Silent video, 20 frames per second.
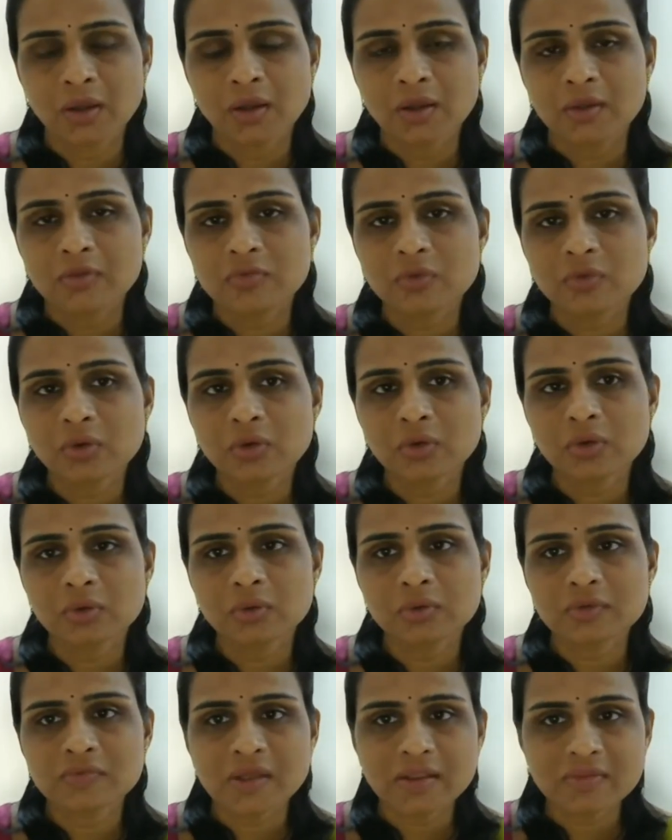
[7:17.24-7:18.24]

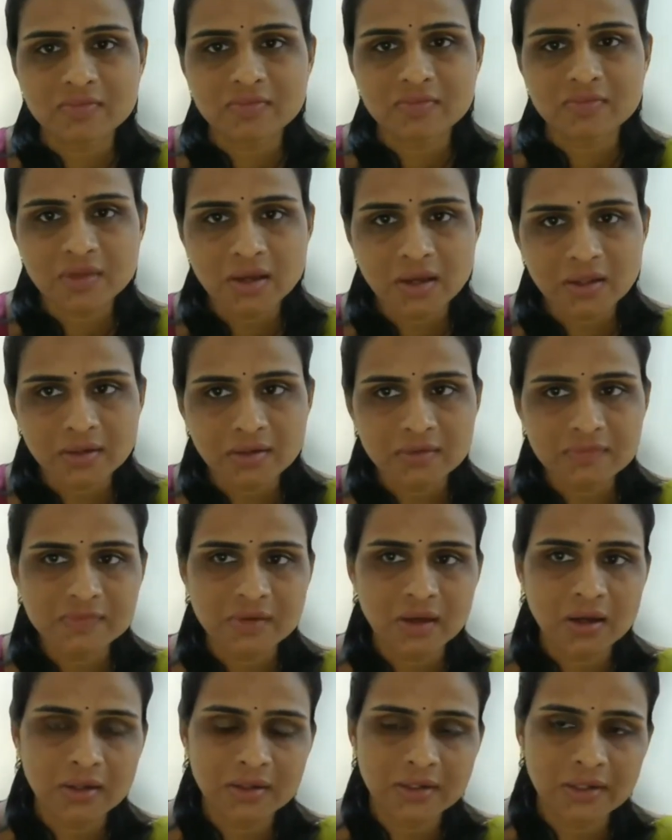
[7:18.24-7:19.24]
So
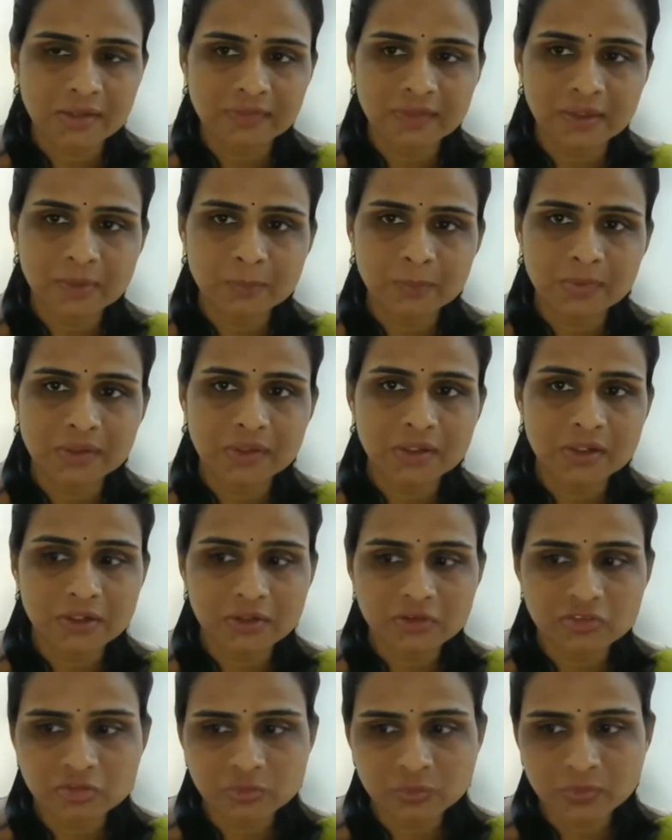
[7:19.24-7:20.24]
sanskaras are nothing but the
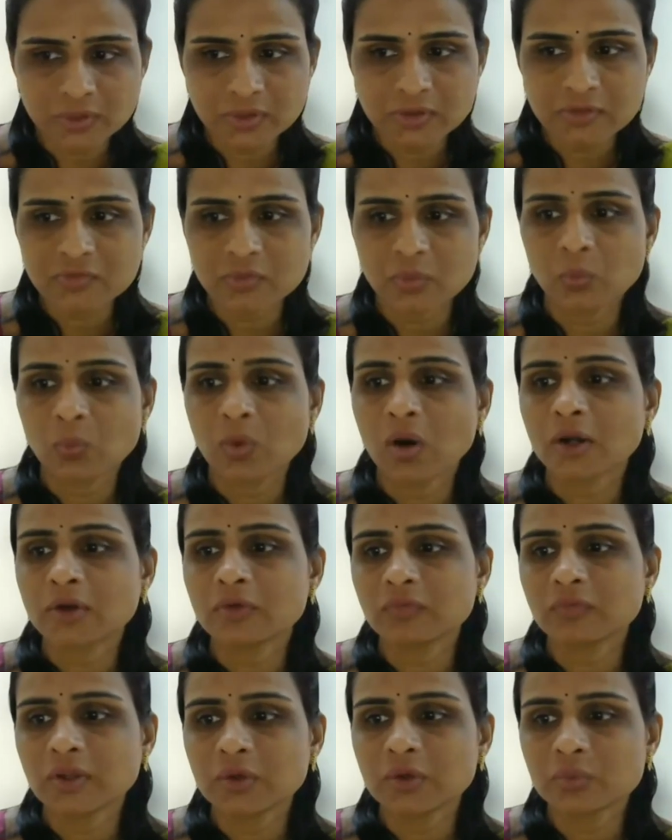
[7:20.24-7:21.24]
rituals what
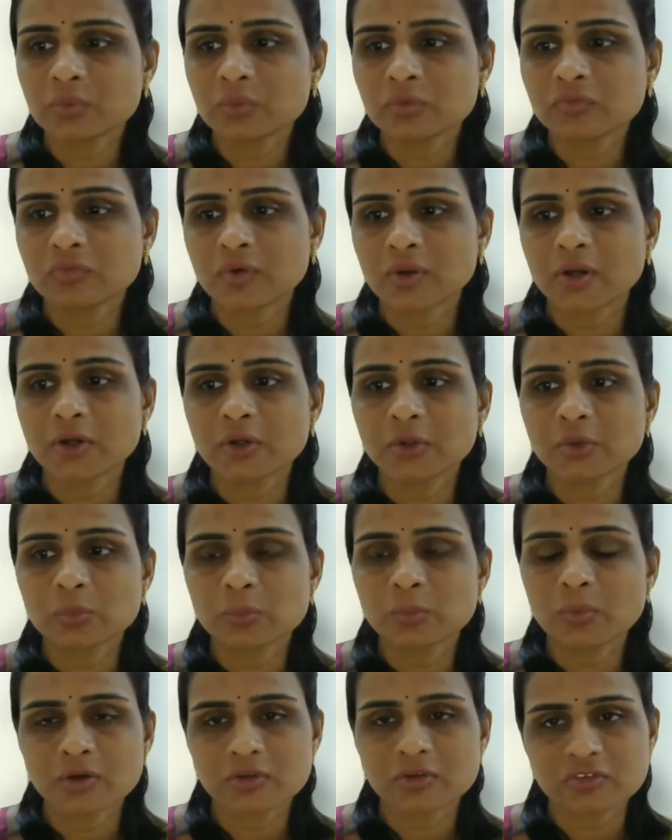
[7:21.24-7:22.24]
we do for a
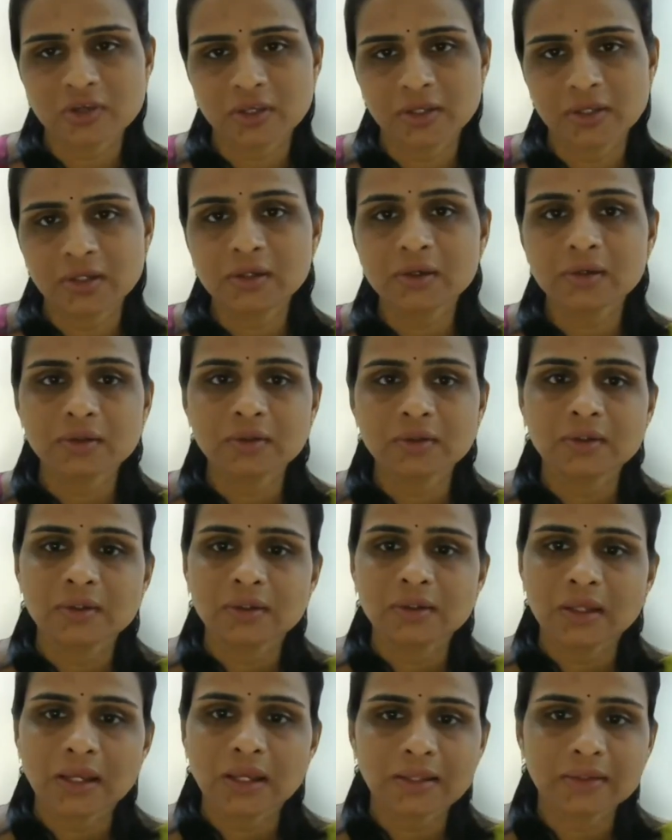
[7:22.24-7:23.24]
newborn child.
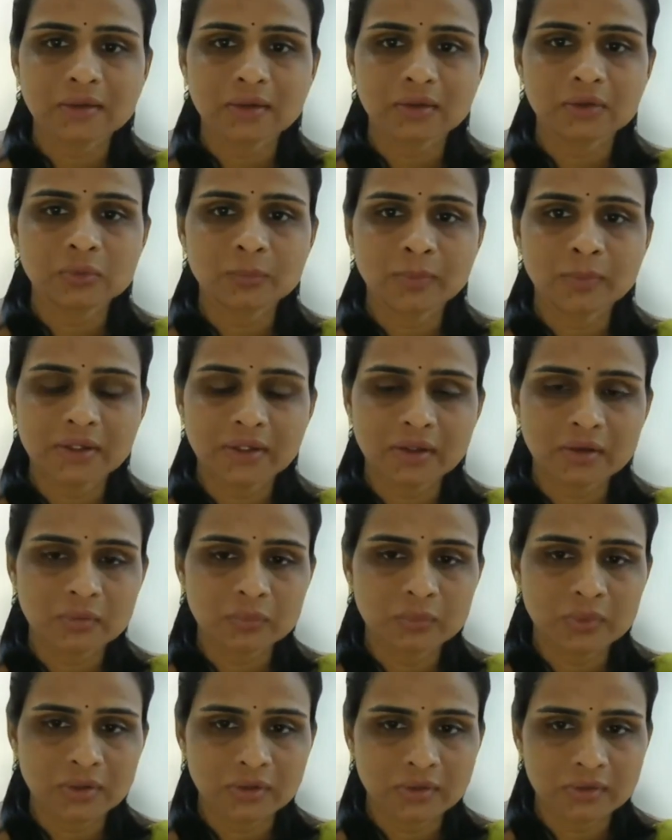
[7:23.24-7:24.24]
Like you might have
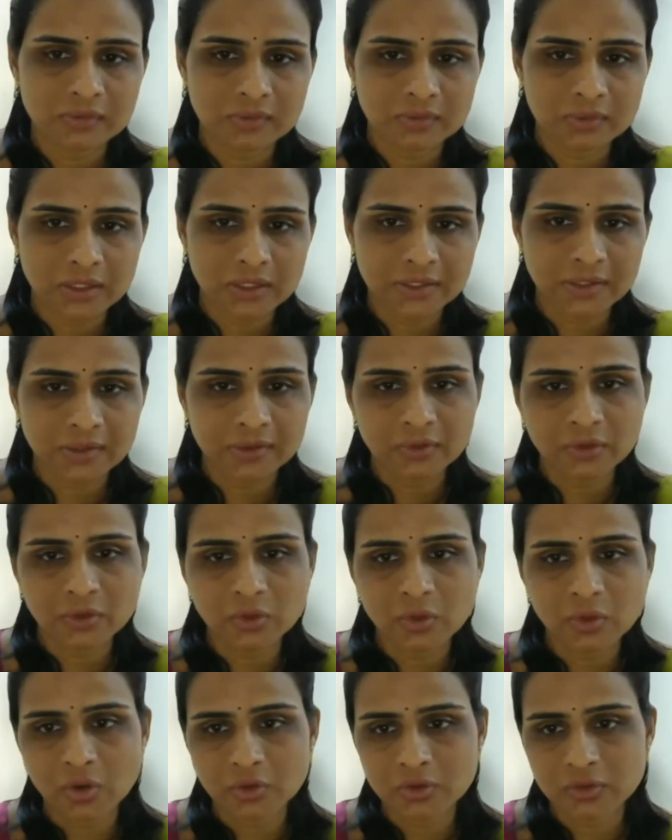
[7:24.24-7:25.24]
attended
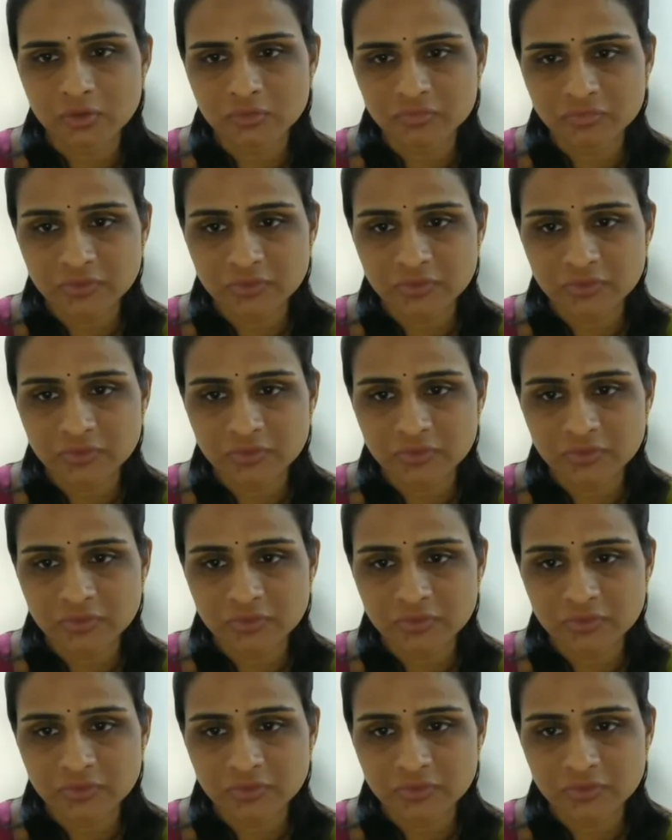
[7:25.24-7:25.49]
lot of